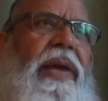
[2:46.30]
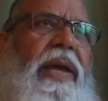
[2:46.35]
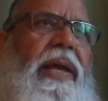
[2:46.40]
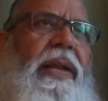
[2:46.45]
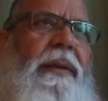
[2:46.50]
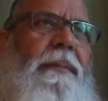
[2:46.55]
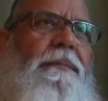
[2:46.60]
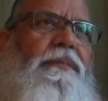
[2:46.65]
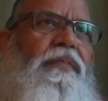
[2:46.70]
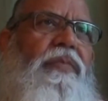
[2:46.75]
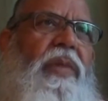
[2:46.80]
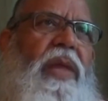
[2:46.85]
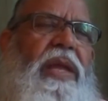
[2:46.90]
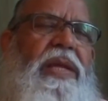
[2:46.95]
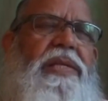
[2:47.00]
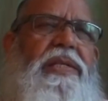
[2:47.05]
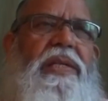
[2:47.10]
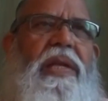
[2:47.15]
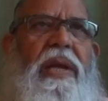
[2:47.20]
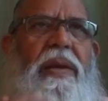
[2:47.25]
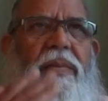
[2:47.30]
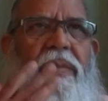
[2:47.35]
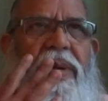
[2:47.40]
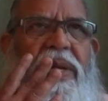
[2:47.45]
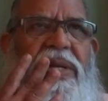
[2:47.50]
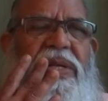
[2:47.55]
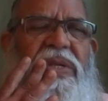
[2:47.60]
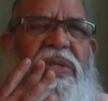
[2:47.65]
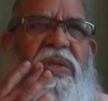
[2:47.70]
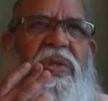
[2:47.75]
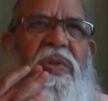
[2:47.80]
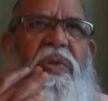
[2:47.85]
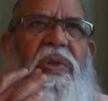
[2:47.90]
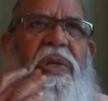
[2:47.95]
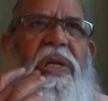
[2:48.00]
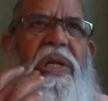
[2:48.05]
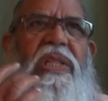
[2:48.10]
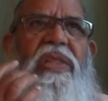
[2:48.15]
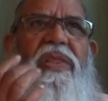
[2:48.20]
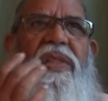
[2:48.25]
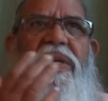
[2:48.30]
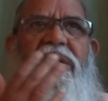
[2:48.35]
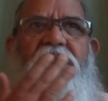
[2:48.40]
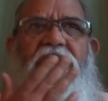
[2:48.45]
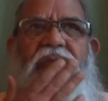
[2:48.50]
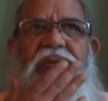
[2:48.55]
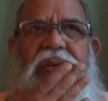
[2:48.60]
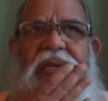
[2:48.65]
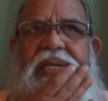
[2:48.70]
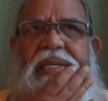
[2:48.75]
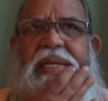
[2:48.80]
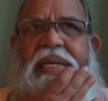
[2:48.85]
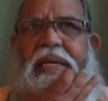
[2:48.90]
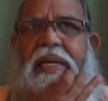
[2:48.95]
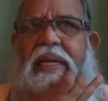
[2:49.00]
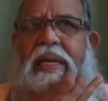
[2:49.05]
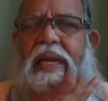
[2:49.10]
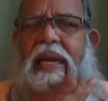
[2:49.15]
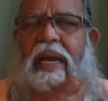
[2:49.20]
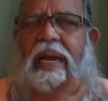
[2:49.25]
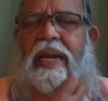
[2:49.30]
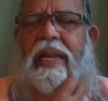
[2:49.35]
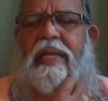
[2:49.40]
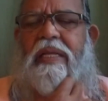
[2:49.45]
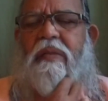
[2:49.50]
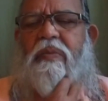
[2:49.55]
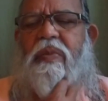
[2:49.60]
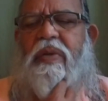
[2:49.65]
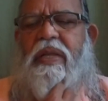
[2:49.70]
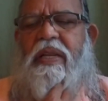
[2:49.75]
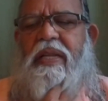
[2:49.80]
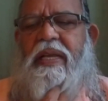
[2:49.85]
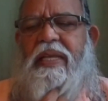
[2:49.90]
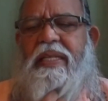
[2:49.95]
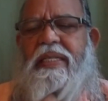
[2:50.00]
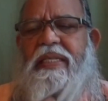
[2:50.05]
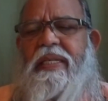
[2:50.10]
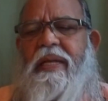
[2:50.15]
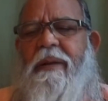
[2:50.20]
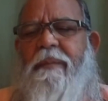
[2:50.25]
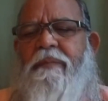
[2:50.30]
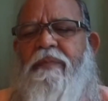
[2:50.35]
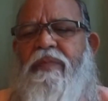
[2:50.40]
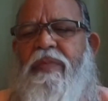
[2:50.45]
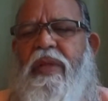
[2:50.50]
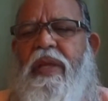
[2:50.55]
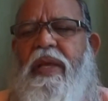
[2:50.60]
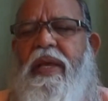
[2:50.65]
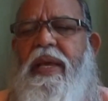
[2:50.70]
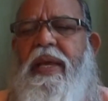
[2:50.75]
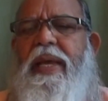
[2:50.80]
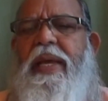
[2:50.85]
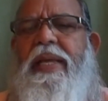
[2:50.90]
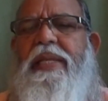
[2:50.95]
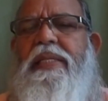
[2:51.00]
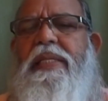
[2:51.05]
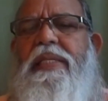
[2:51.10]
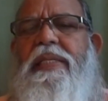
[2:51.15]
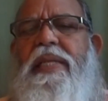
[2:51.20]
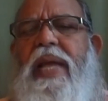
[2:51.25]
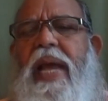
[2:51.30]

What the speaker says: man established in this vision and experience is